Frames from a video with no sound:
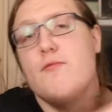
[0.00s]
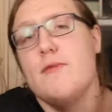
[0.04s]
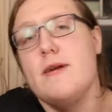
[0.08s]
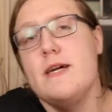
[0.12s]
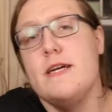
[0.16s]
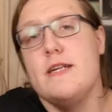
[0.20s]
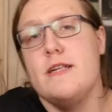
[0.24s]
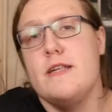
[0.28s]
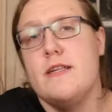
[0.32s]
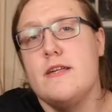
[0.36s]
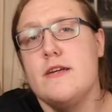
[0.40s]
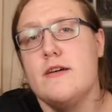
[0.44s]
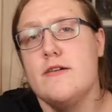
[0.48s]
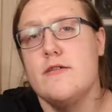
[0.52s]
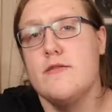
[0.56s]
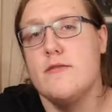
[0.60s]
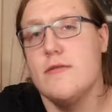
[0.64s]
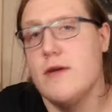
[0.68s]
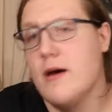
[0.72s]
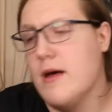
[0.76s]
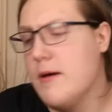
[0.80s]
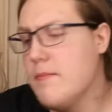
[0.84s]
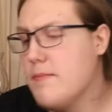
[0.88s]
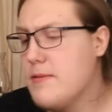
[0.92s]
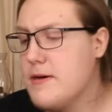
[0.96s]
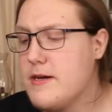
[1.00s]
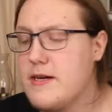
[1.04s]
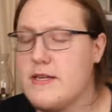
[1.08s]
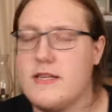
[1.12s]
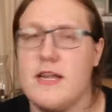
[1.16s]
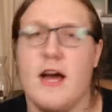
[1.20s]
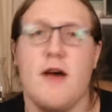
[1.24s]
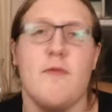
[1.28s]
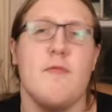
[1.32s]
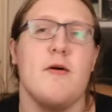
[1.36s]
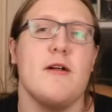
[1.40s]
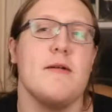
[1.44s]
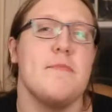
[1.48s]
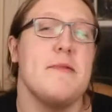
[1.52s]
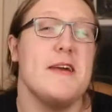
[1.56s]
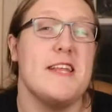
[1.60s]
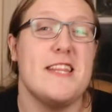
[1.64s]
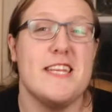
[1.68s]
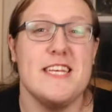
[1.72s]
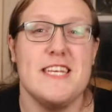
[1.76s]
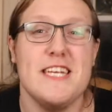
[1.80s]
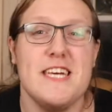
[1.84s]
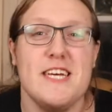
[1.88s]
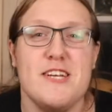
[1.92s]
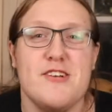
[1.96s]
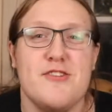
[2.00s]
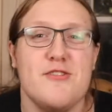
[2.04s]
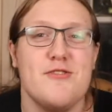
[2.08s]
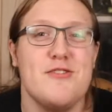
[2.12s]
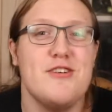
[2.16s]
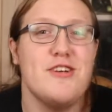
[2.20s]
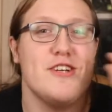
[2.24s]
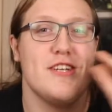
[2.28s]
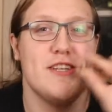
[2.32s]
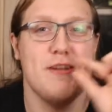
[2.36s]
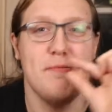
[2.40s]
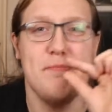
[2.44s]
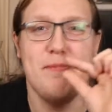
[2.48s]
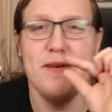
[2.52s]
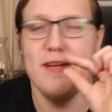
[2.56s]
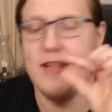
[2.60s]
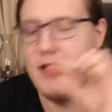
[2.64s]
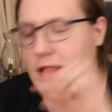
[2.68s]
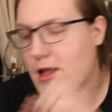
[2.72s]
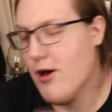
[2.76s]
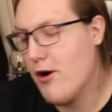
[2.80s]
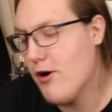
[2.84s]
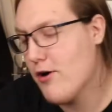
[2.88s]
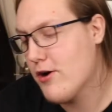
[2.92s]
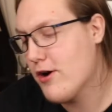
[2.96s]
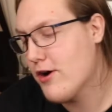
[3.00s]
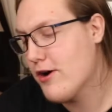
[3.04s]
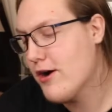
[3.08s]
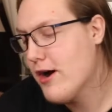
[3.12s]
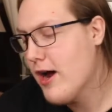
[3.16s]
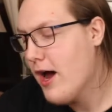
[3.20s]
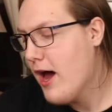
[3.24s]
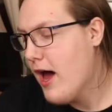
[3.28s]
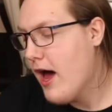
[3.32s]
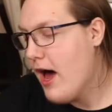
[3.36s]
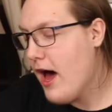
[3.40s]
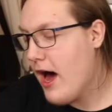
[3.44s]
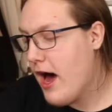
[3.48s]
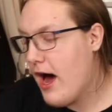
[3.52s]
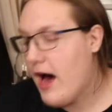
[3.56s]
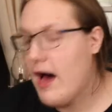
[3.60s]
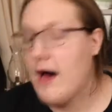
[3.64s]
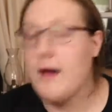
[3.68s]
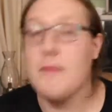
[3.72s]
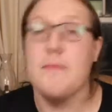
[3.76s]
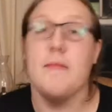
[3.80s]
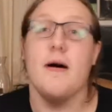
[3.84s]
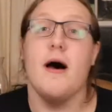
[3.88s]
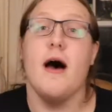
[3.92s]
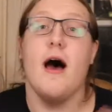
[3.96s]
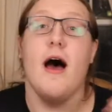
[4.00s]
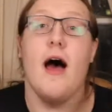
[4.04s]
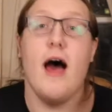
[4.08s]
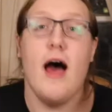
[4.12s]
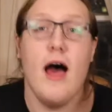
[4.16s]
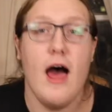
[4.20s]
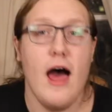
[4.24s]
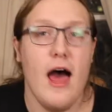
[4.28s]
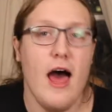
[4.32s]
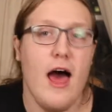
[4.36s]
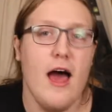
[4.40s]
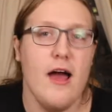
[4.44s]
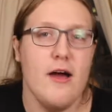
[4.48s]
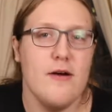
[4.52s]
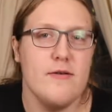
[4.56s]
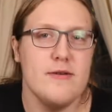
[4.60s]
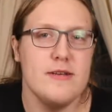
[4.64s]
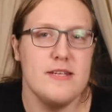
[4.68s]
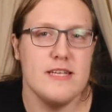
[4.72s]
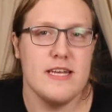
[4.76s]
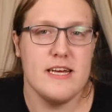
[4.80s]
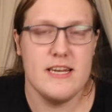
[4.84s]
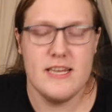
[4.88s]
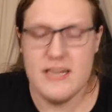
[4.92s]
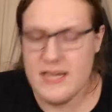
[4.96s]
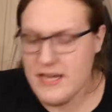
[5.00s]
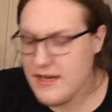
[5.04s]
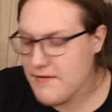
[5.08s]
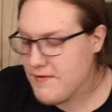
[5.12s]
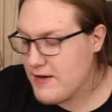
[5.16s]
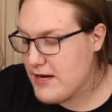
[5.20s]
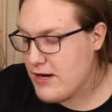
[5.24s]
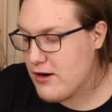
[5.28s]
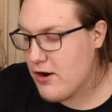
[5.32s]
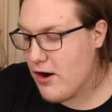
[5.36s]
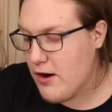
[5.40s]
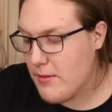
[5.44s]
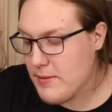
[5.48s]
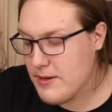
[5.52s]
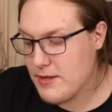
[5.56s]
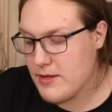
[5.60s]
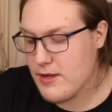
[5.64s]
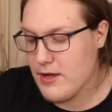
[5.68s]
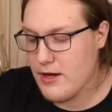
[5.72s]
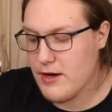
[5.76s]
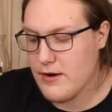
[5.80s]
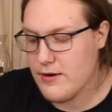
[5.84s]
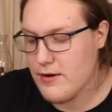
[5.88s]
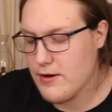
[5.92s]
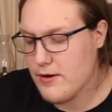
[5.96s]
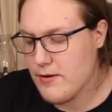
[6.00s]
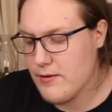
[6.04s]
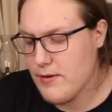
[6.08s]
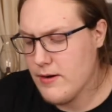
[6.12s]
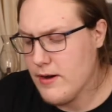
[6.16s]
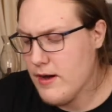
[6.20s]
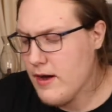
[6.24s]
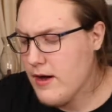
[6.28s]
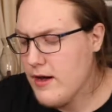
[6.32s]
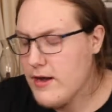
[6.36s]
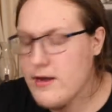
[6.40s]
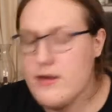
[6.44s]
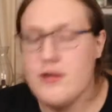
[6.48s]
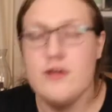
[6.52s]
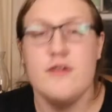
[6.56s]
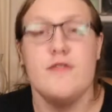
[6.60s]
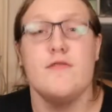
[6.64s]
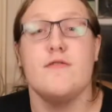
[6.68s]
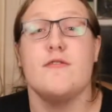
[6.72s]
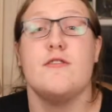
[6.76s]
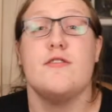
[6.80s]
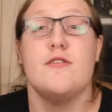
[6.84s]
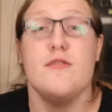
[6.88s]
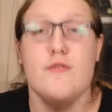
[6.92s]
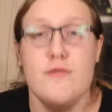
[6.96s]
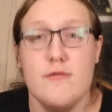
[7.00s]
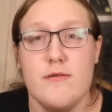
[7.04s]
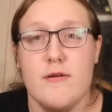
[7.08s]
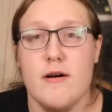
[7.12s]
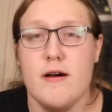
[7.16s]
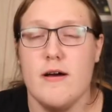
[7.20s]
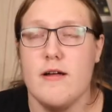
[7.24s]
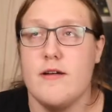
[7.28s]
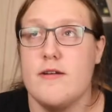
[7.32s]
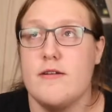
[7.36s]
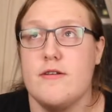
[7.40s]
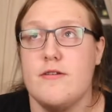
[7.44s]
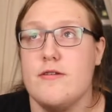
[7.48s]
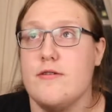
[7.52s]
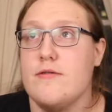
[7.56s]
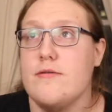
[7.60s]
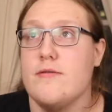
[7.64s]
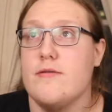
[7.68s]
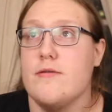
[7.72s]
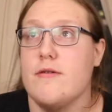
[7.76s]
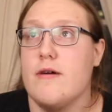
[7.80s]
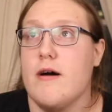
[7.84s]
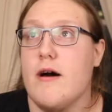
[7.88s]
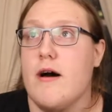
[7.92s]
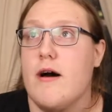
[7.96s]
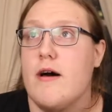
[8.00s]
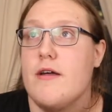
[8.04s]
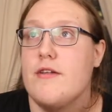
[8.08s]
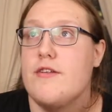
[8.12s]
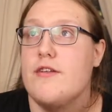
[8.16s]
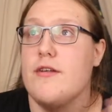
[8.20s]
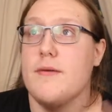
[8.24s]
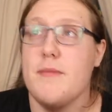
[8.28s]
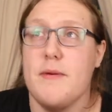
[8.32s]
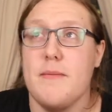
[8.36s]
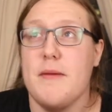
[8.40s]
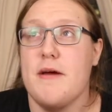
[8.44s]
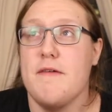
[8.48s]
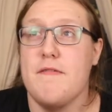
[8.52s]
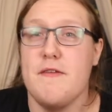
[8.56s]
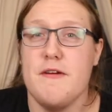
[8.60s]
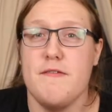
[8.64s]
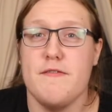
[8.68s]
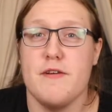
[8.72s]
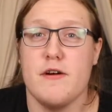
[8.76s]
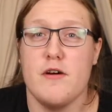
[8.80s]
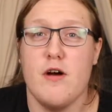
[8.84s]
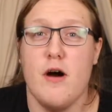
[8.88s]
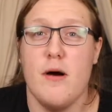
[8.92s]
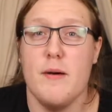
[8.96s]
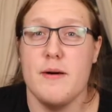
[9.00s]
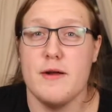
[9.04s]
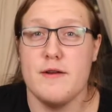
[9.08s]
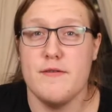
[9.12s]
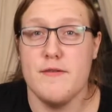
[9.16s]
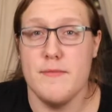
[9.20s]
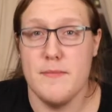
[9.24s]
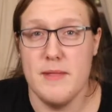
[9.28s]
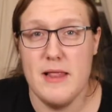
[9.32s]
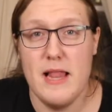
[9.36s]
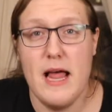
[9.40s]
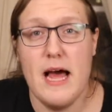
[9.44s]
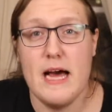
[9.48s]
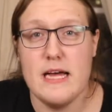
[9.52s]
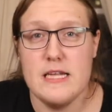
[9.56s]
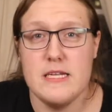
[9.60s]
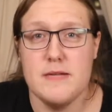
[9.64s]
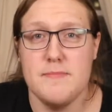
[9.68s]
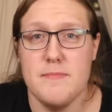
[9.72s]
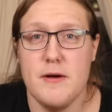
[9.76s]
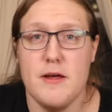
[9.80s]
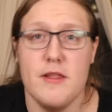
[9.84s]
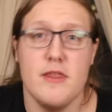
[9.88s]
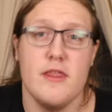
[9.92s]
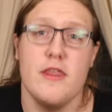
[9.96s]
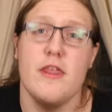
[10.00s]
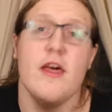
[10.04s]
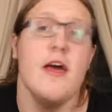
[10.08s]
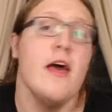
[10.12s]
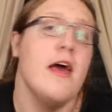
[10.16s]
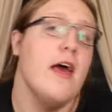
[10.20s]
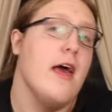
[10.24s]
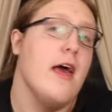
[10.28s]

we do, because I want to make this intro just a bit longer, I always like to give a comic shout out to some of my favorite comics from last month,